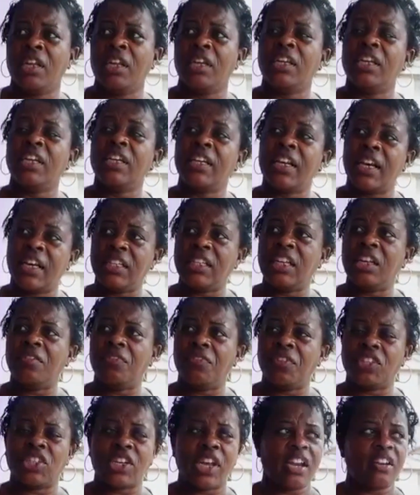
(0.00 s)
The 19th
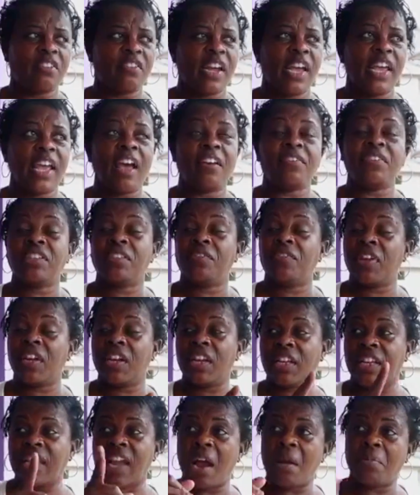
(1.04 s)
of January. I have
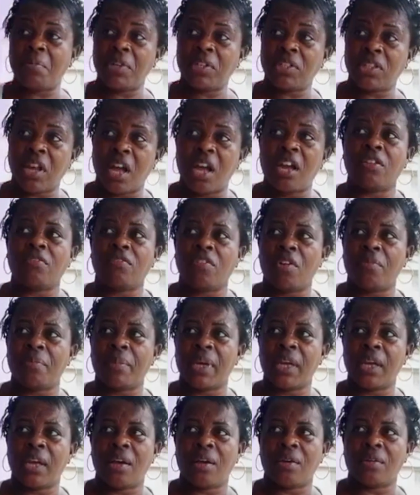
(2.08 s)
surveillance cameras all around
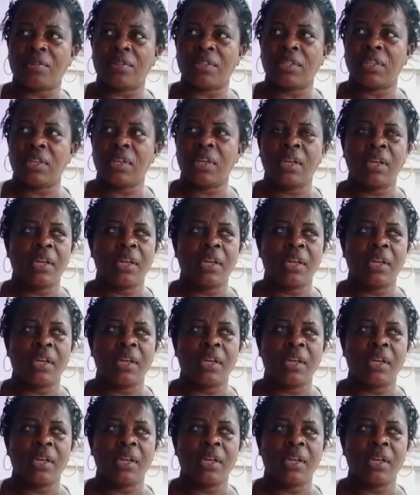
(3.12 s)
my house.